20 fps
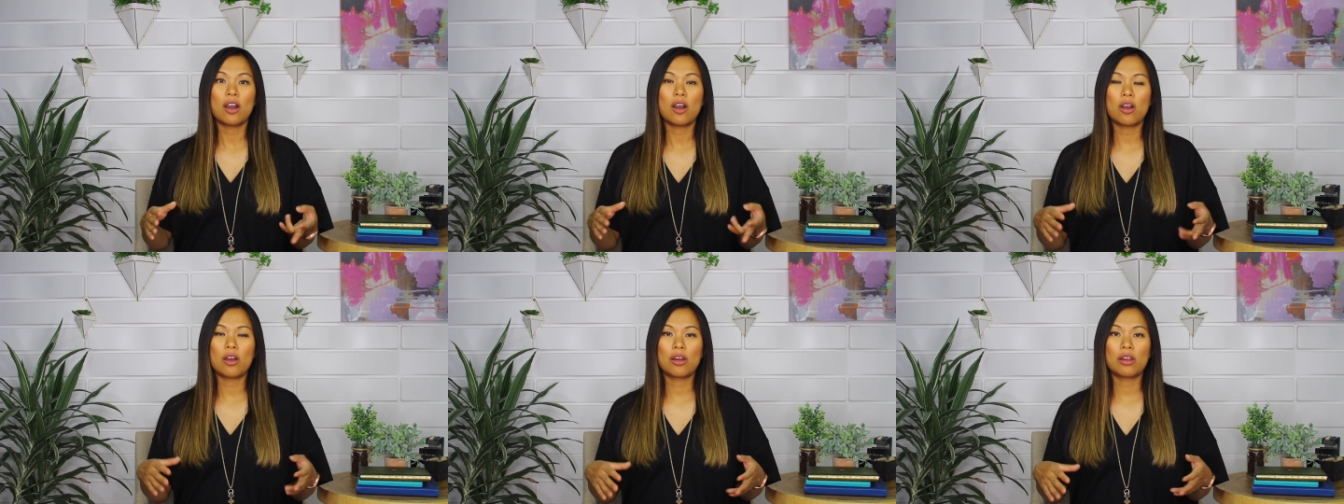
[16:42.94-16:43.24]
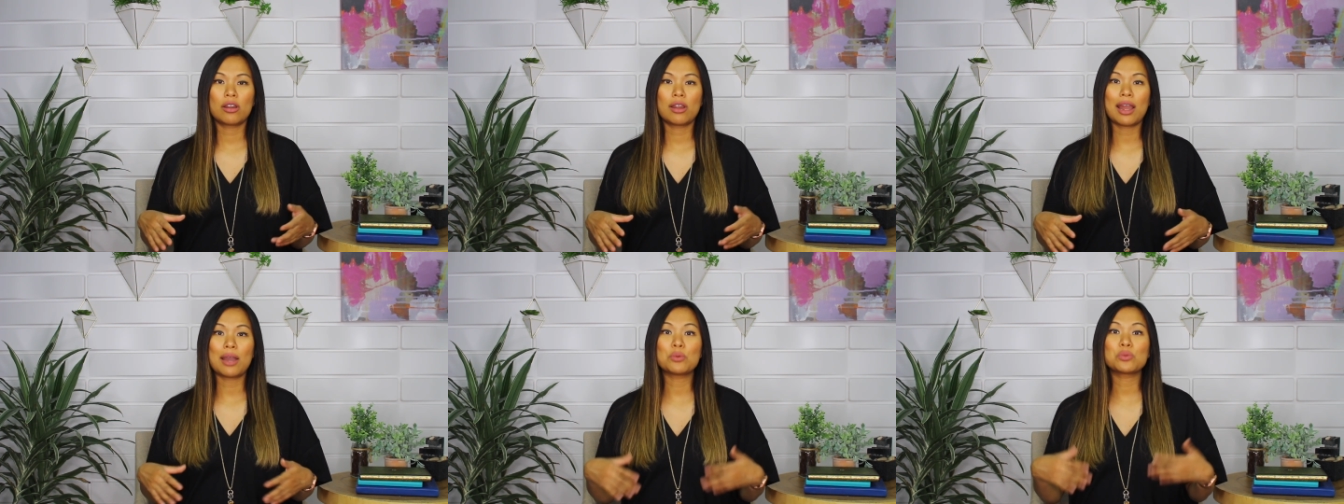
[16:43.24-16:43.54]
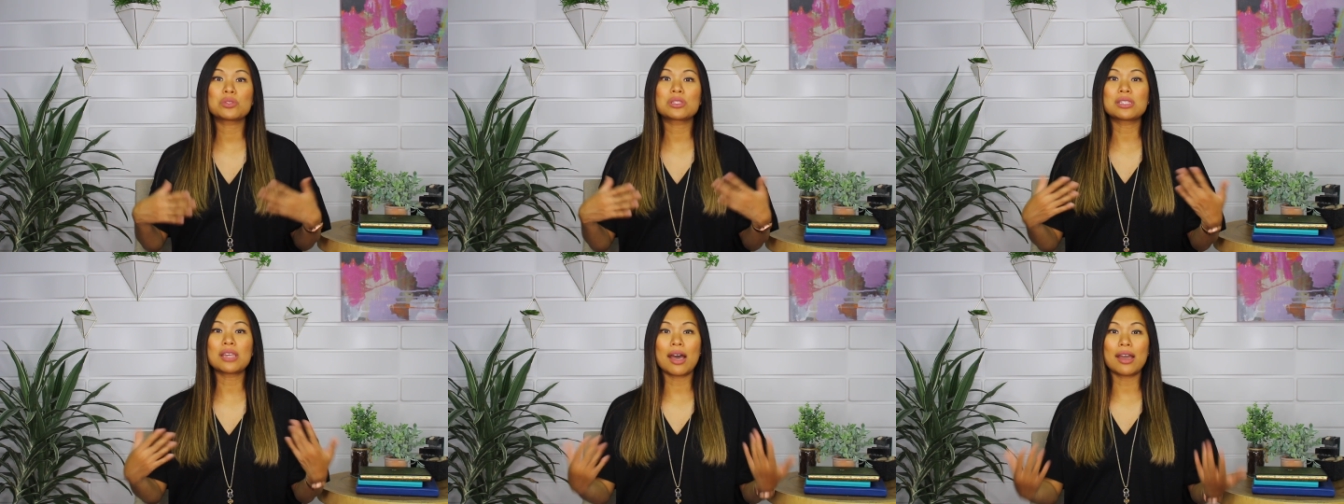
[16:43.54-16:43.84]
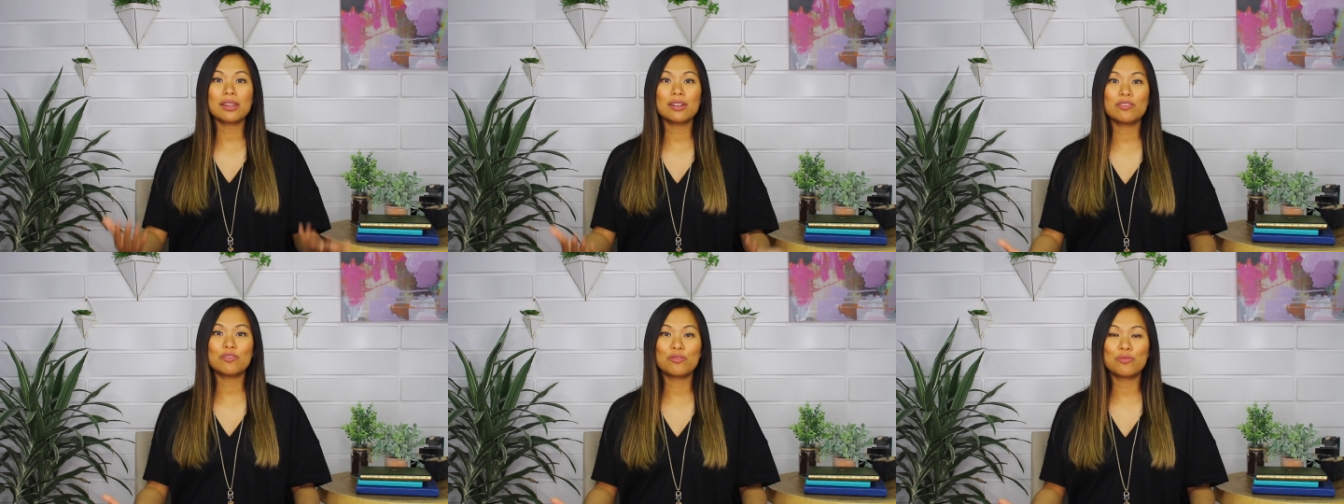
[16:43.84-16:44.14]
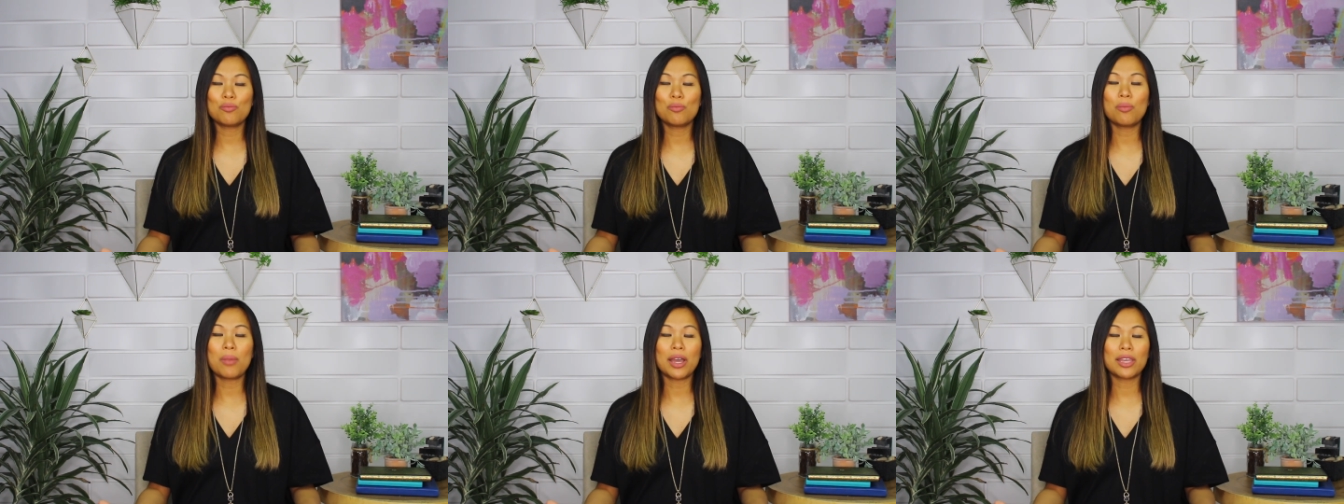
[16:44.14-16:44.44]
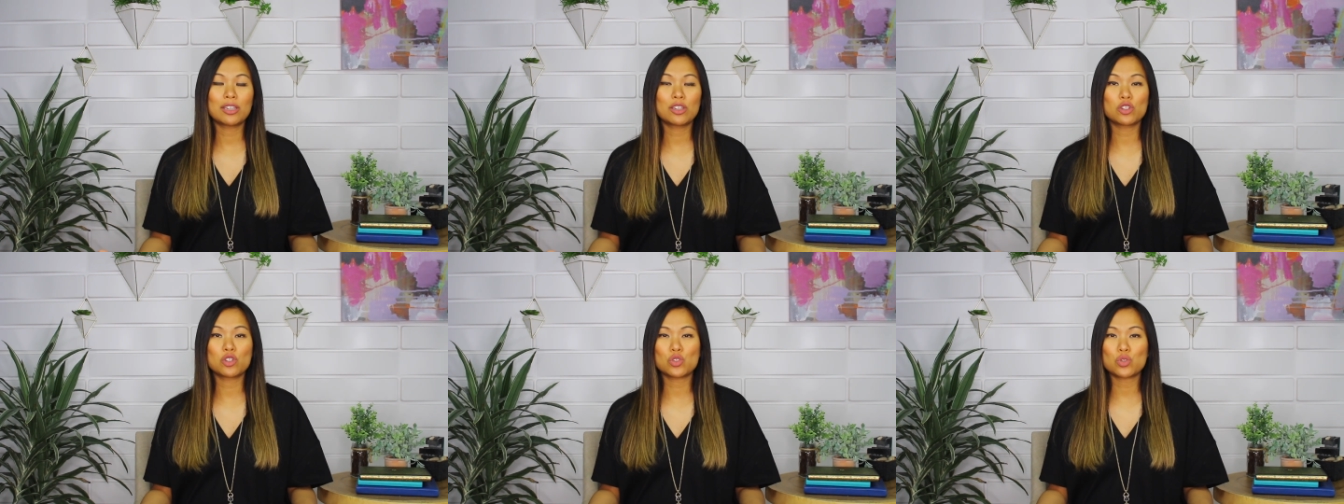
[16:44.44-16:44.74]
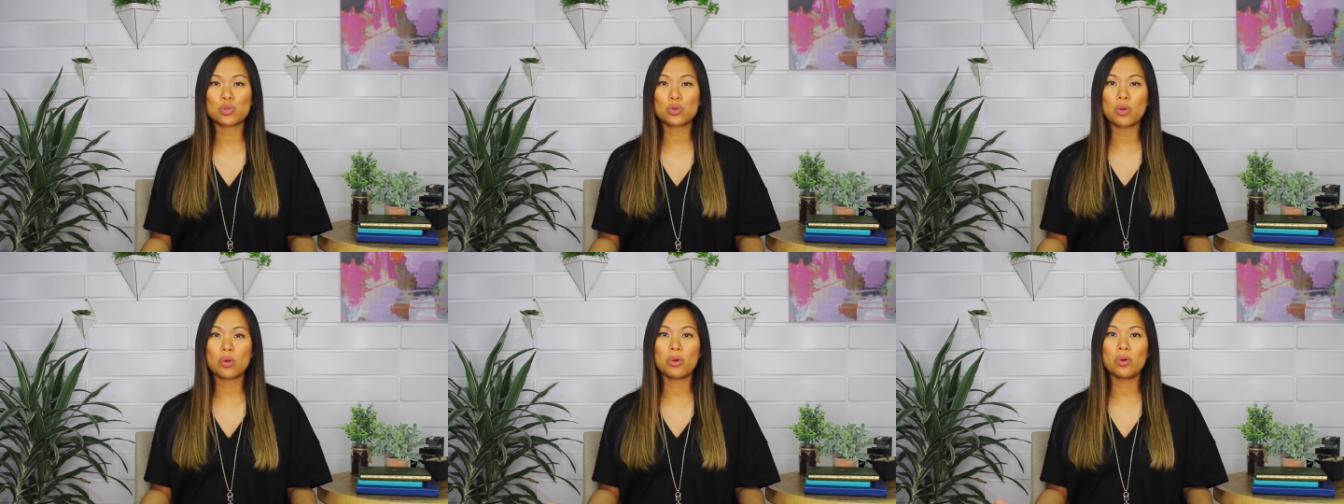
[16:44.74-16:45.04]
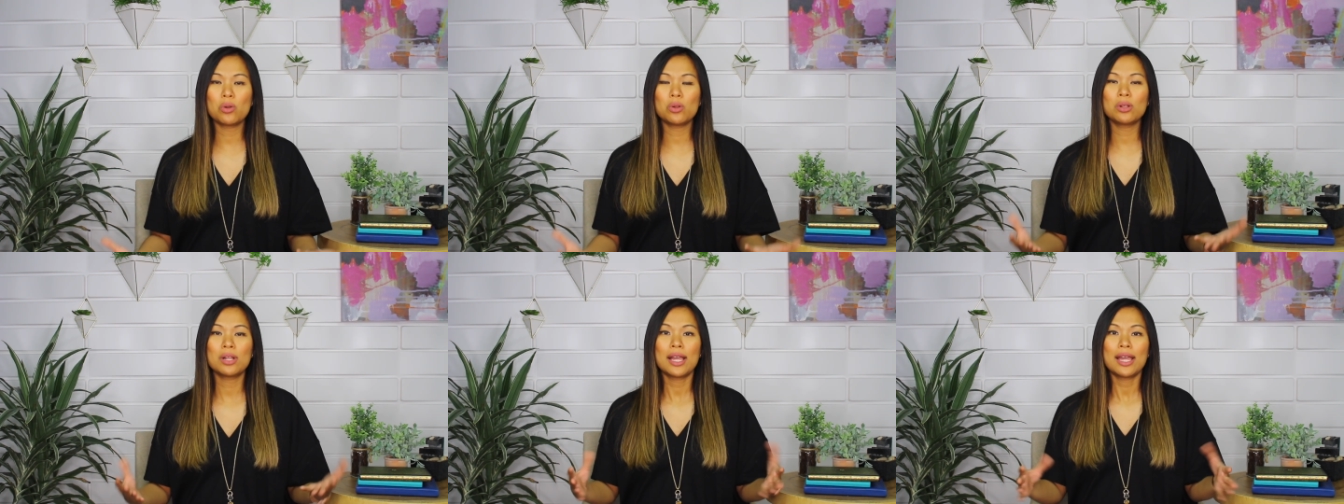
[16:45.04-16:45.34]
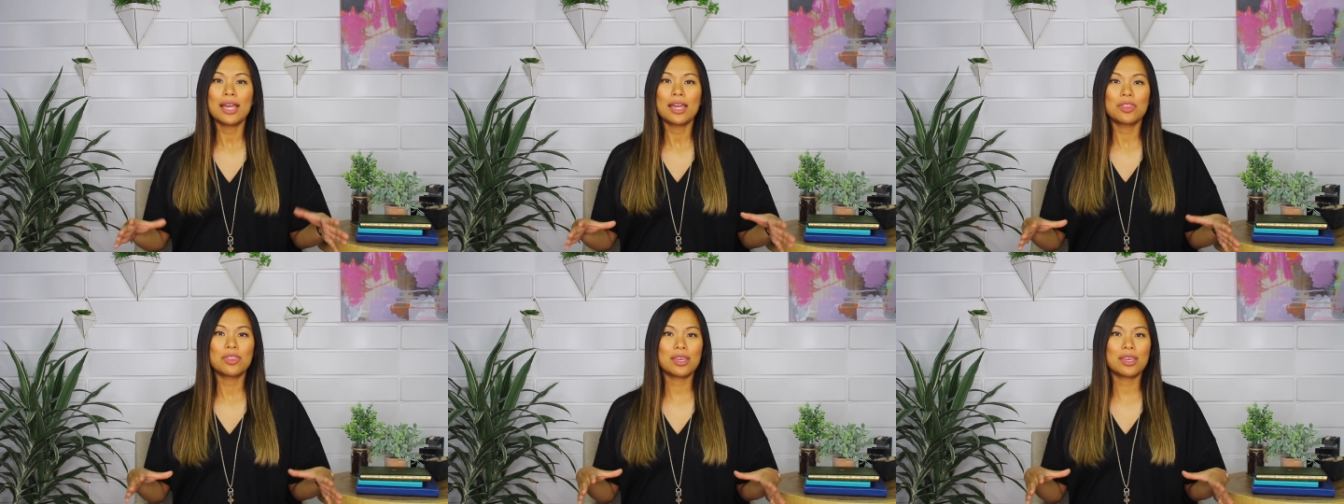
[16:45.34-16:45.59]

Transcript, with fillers: are outside of my control,